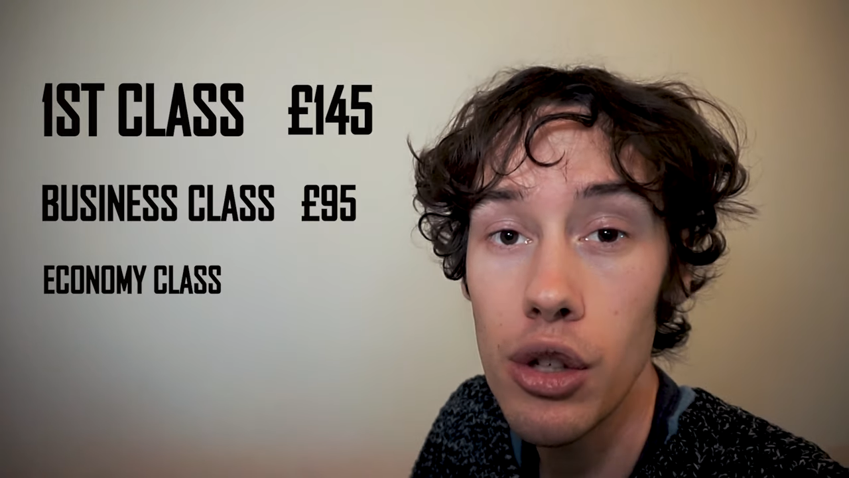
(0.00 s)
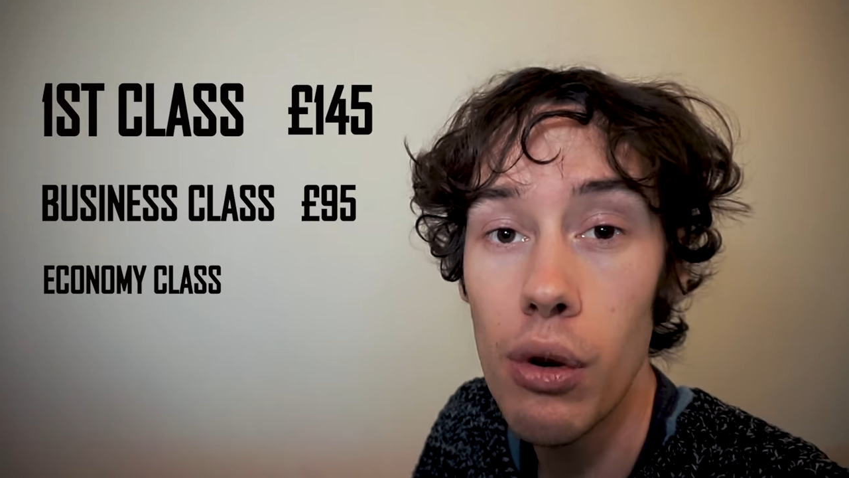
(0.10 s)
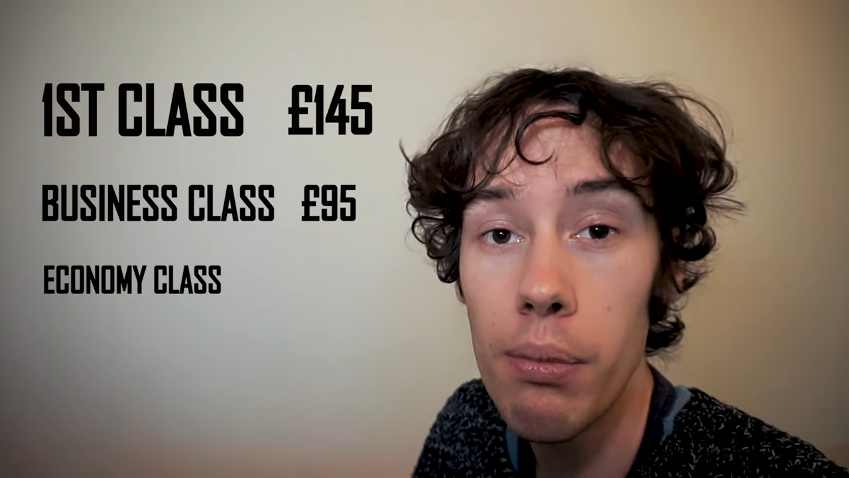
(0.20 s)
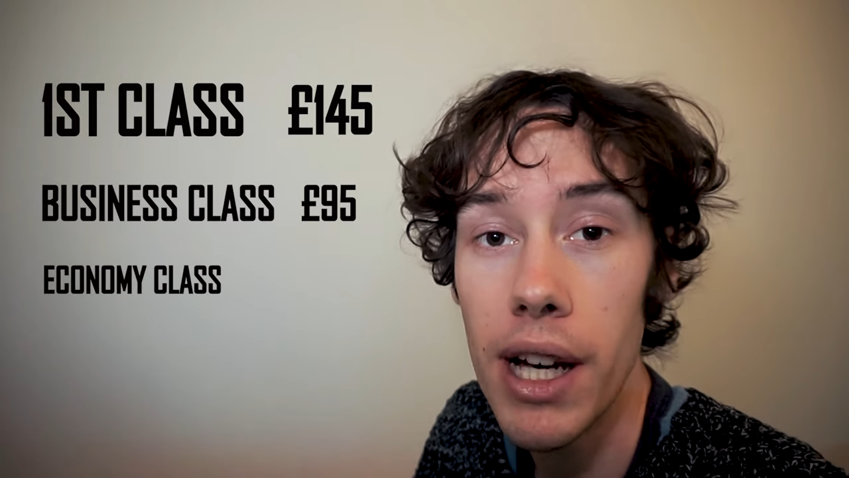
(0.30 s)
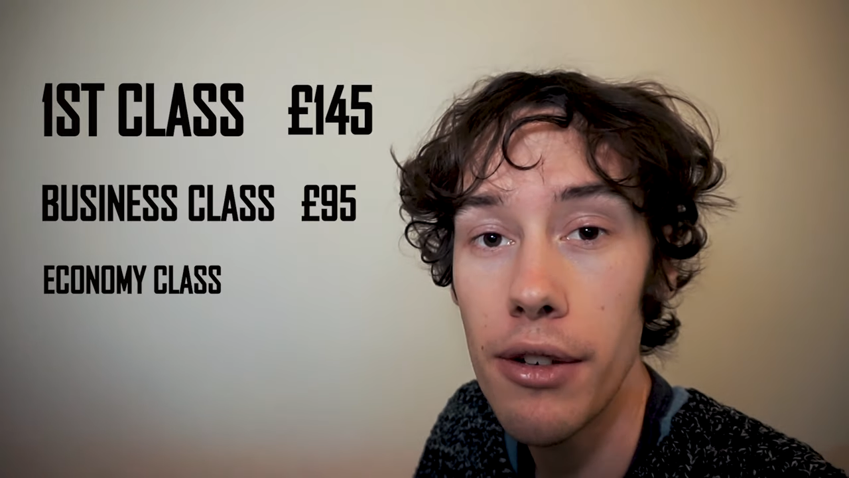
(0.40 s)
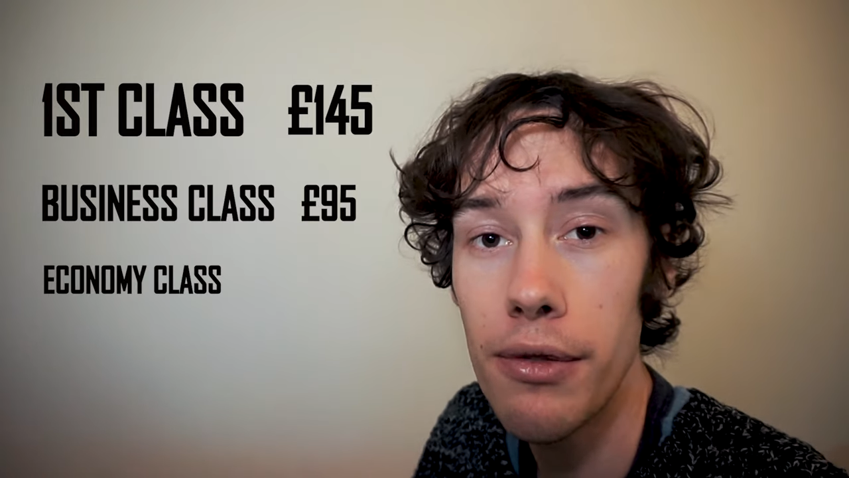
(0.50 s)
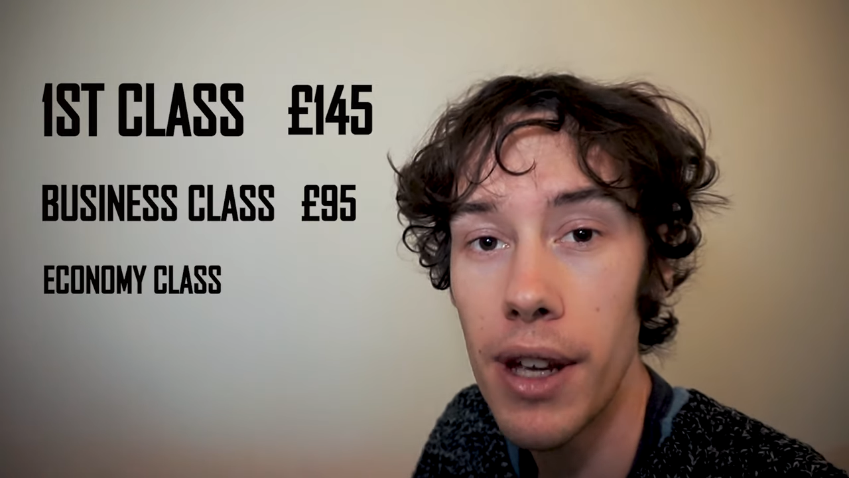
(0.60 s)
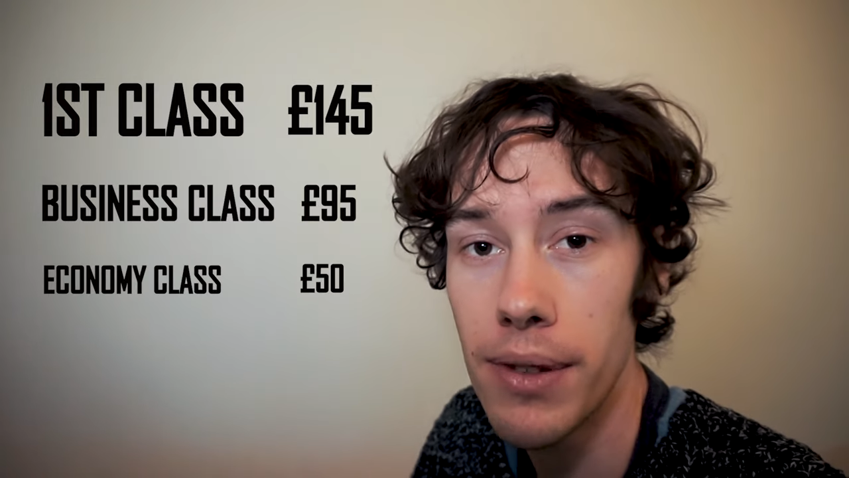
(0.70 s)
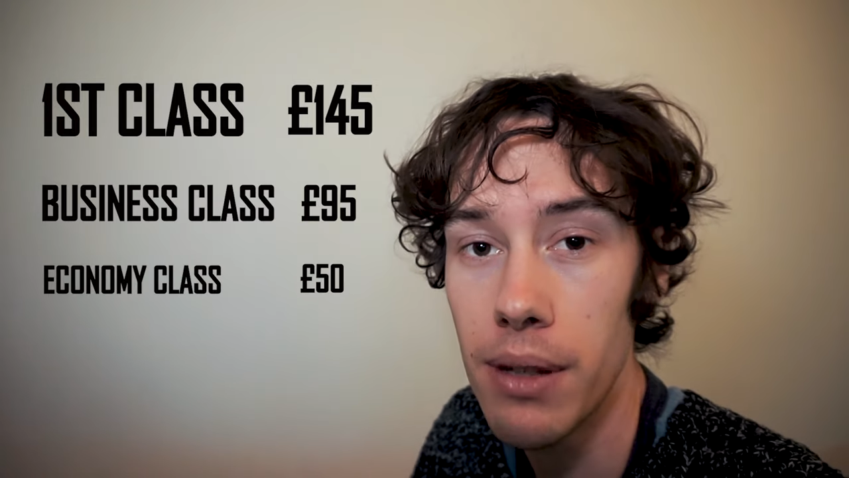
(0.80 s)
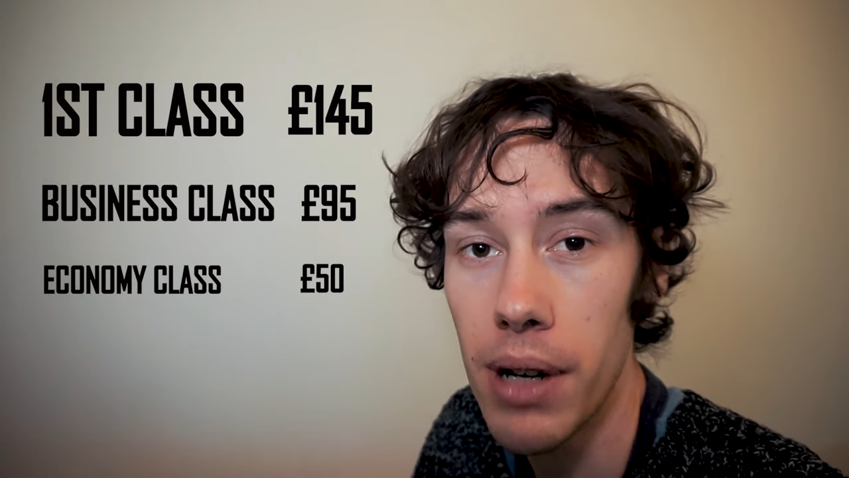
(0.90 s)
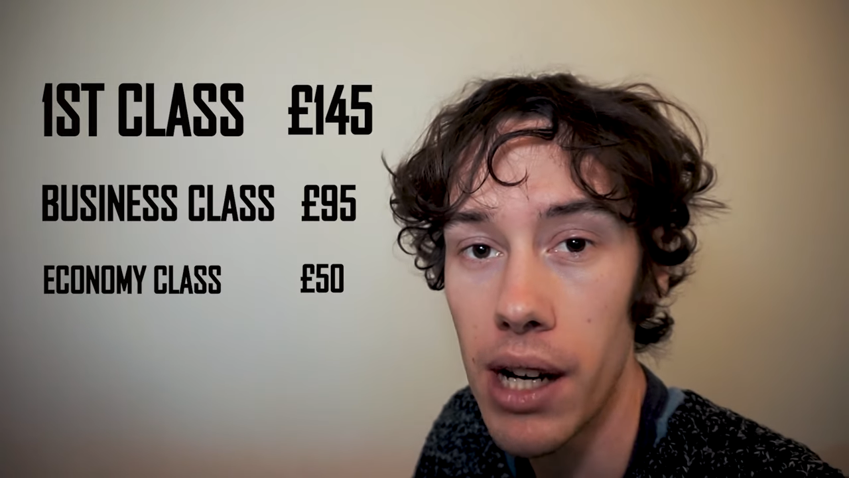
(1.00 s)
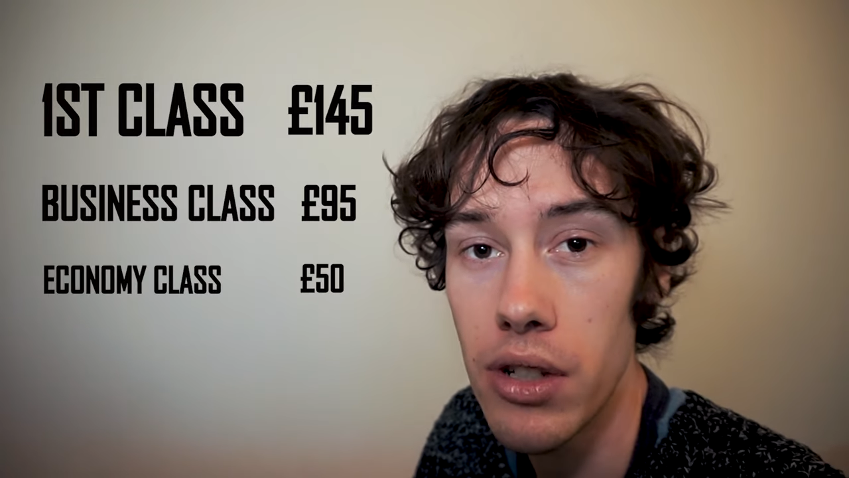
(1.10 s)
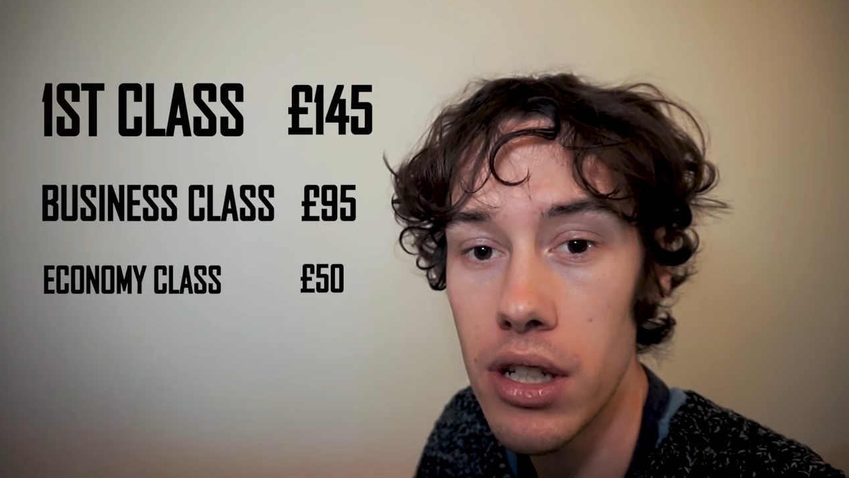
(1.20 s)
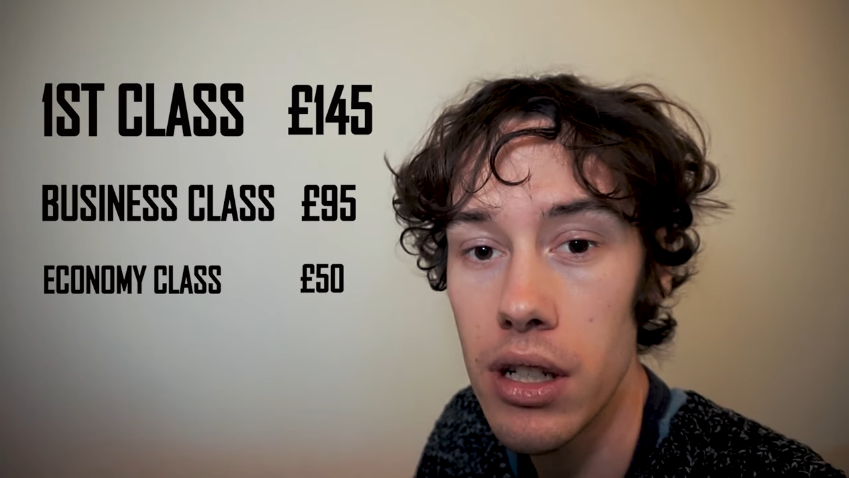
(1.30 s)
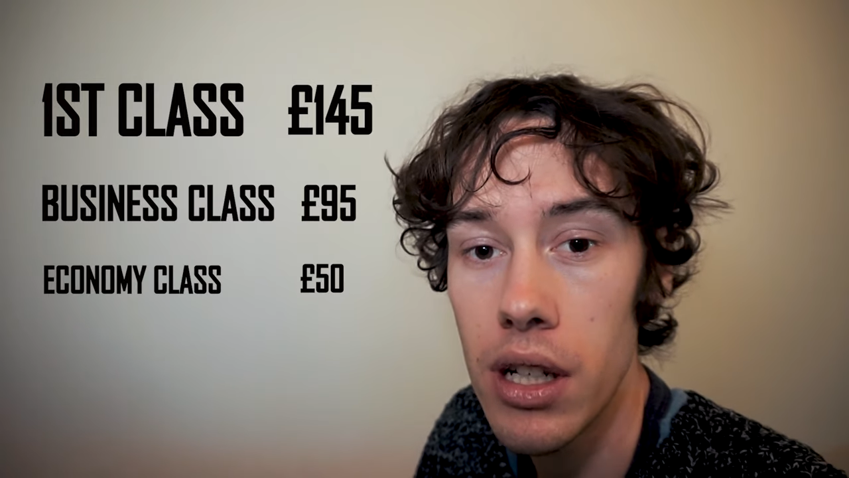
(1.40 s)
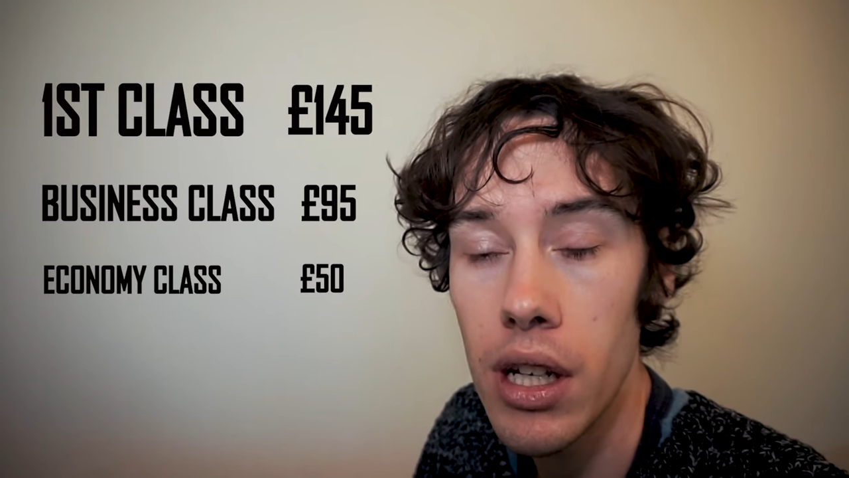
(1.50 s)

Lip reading: you will pay £50.